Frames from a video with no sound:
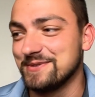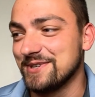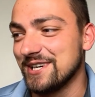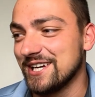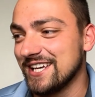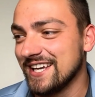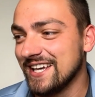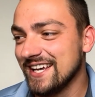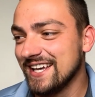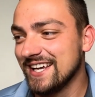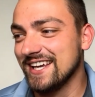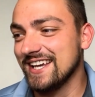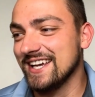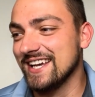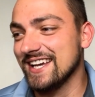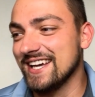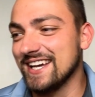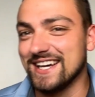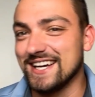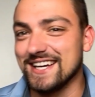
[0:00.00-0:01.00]
way
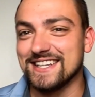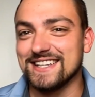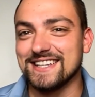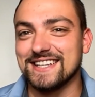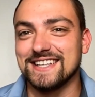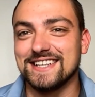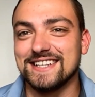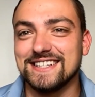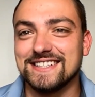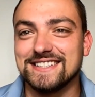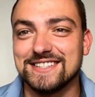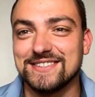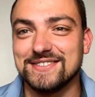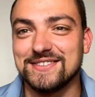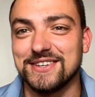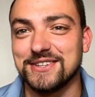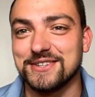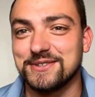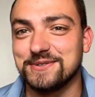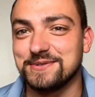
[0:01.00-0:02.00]
that some
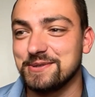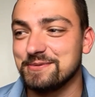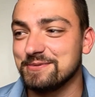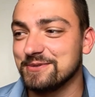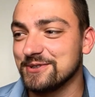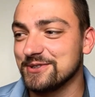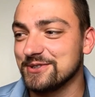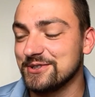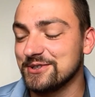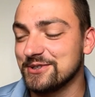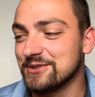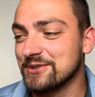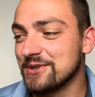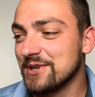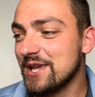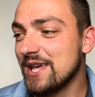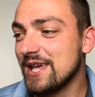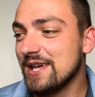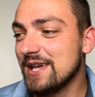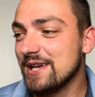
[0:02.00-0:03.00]
other people do.
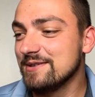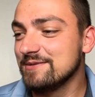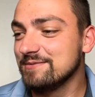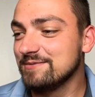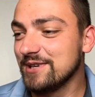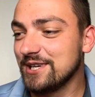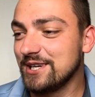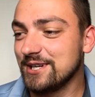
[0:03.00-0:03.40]
But